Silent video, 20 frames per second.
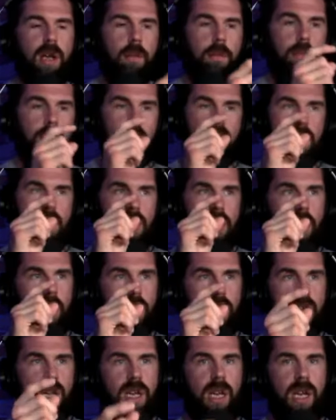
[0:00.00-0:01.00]
But you know,
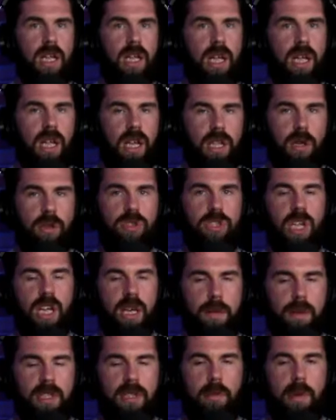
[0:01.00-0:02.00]
again, and those can
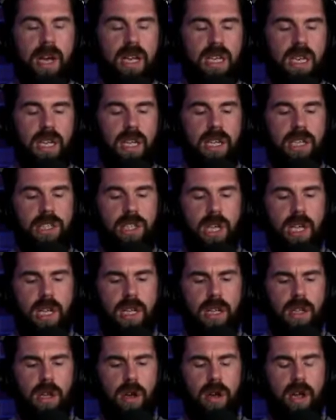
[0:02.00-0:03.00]
give me some ideas.
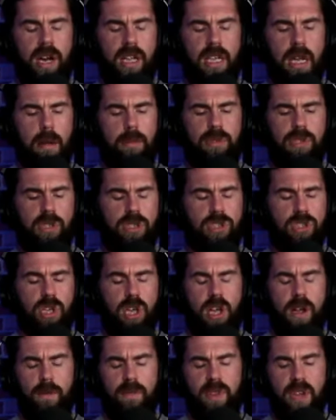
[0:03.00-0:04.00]
And a lot of times there's
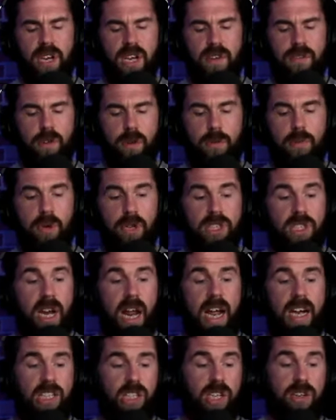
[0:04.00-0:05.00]
different books that
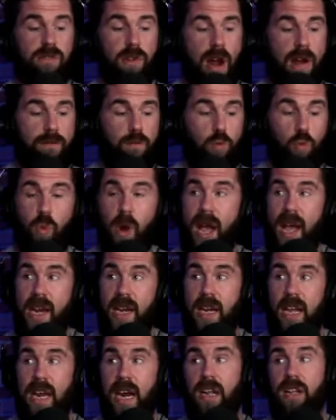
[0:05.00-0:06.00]
I actually I've
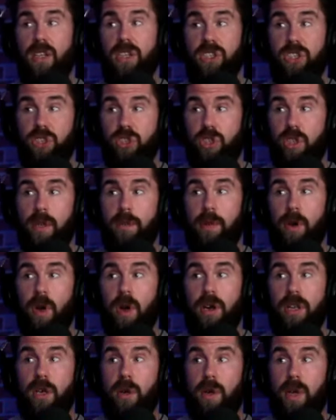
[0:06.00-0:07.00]
read and I'll listen to them in
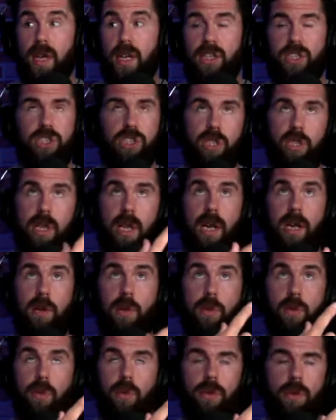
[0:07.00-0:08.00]
audio again just to kind of
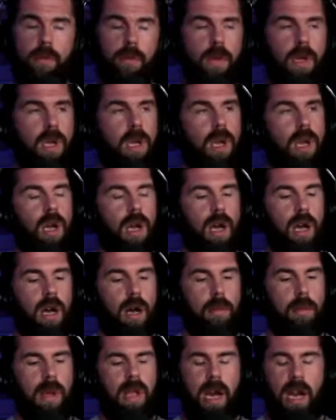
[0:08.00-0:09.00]
go through them.
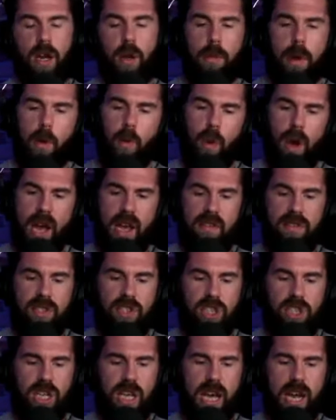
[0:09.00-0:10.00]
Um, and I know my wife,
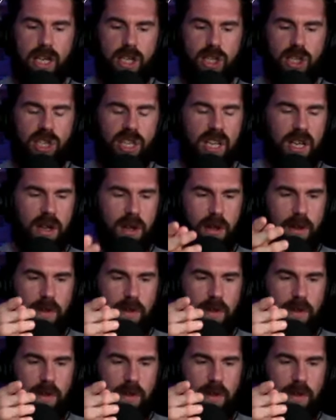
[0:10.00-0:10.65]
she actually